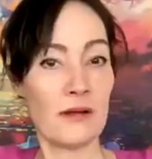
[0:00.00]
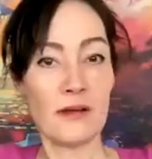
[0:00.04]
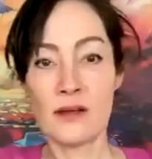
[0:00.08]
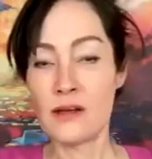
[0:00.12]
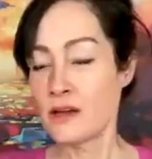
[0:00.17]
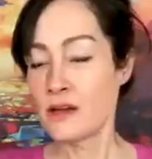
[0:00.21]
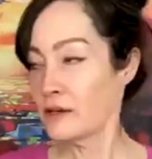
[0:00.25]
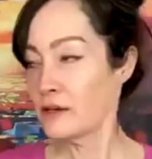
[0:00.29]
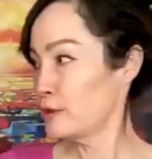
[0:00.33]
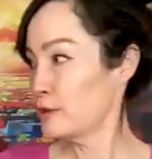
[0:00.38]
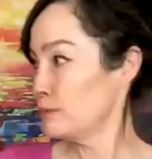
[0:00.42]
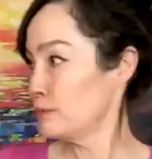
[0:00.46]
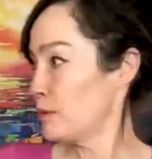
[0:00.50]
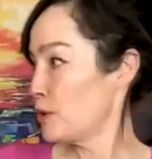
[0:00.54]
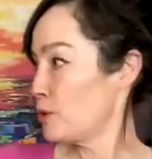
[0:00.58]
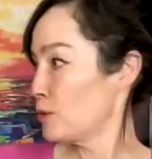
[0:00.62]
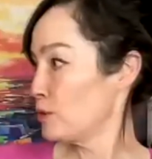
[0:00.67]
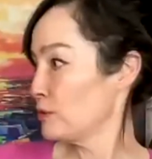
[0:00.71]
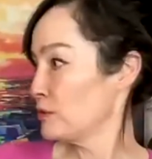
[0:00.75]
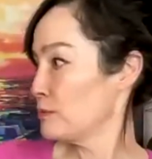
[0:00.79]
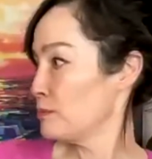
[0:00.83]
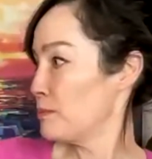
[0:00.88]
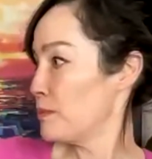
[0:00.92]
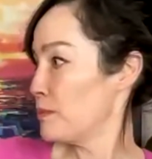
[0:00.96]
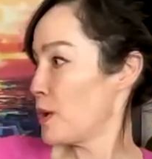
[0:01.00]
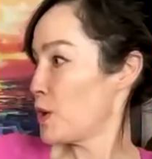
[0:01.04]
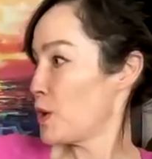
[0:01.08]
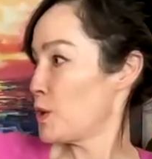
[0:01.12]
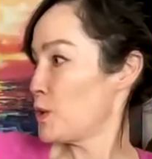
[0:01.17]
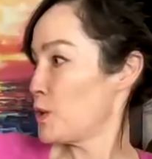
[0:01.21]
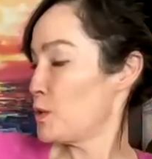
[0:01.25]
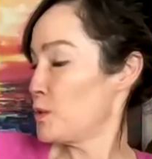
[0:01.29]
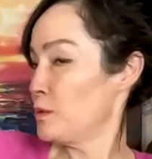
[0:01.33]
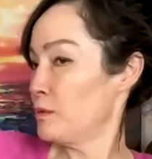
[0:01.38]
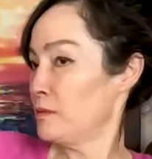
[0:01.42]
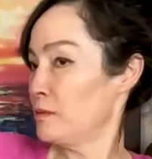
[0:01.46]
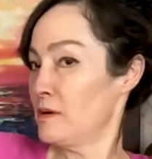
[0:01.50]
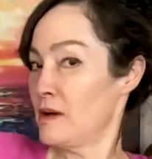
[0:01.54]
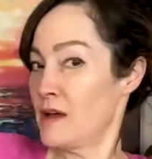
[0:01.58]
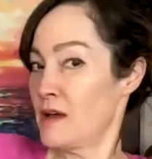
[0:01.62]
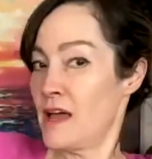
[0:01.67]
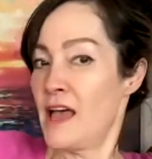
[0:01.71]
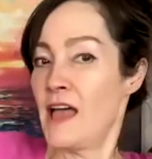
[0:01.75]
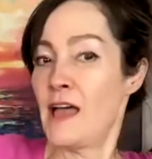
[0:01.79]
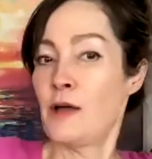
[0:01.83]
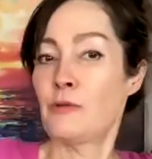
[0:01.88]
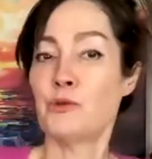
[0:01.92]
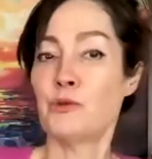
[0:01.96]
You pull the bow.
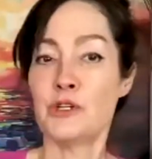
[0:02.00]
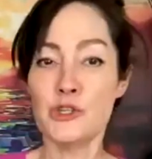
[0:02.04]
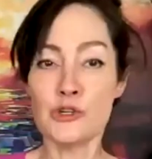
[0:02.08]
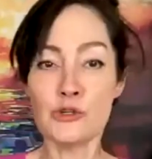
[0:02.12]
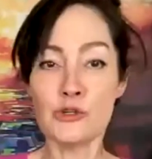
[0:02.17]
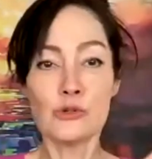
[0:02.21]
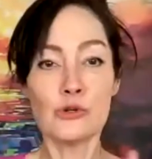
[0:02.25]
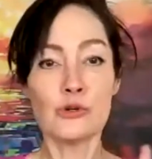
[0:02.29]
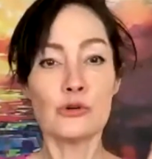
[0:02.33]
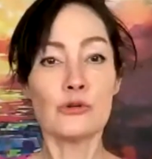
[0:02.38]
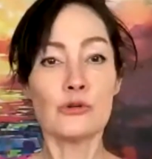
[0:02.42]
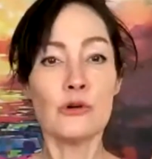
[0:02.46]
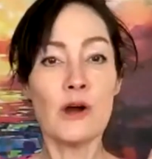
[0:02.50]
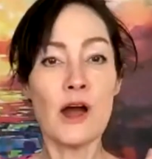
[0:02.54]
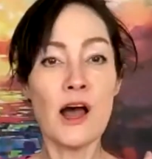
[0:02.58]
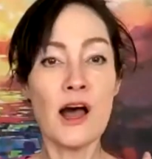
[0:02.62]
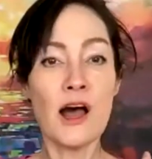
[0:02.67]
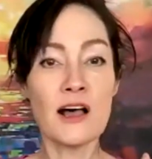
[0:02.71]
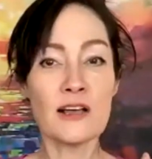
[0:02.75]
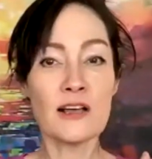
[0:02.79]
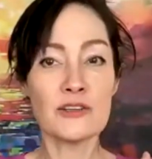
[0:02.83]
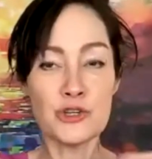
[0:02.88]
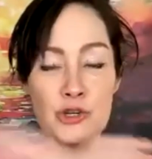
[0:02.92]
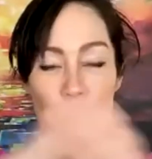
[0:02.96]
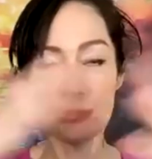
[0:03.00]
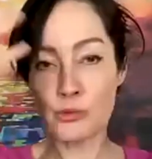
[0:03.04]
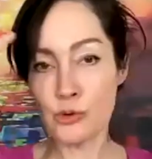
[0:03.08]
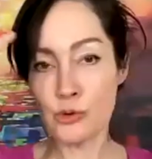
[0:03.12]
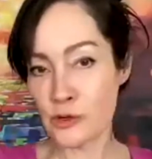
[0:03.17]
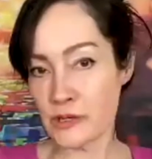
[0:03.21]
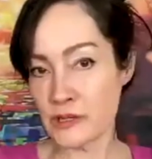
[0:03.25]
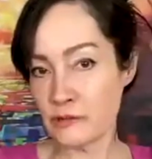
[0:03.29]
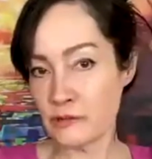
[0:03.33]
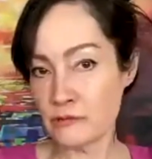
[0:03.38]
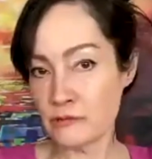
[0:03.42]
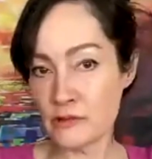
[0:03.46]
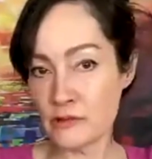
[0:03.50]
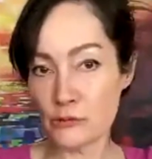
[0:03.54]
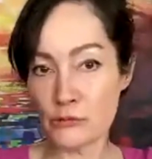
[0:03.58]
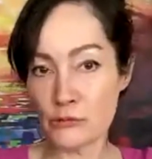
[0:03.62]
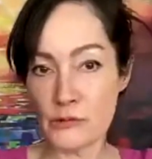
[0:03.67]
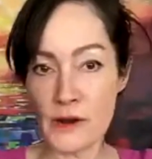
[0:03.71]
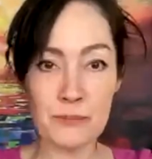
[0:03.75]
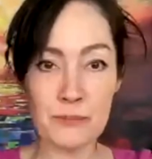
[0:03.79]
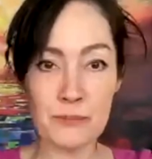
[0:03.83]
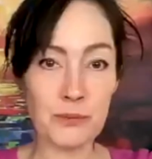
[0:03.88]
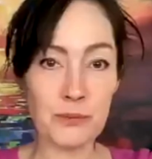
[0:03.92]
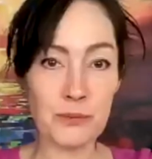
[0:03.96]
And when you cross, you're working with the
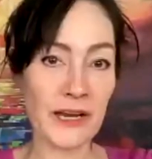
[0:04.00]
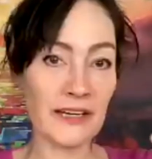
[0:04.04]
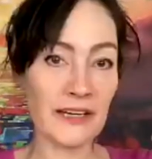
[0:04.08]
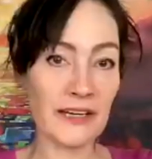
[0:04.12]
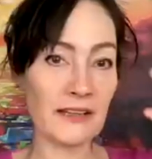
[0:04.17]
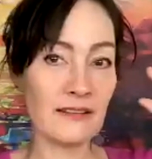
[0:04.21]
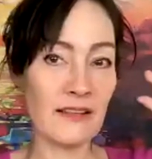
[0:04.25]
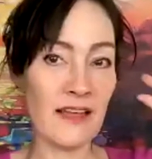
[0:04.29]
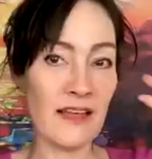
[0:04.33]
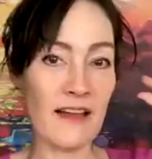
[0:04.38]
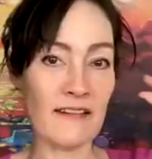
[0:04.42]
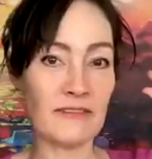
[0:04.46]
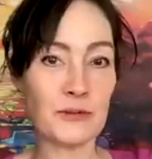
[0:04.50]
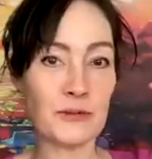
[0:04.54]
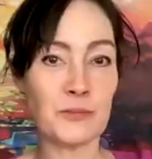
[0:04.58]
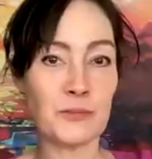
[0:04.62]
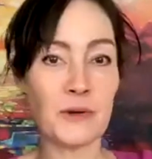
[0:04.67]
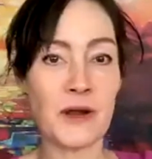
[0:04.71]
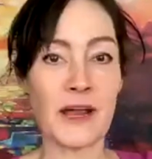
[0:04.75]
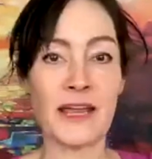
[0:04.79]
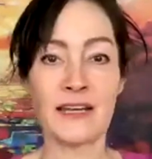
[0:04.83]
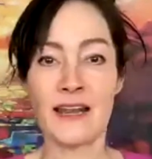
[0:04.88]
right brain and left brain.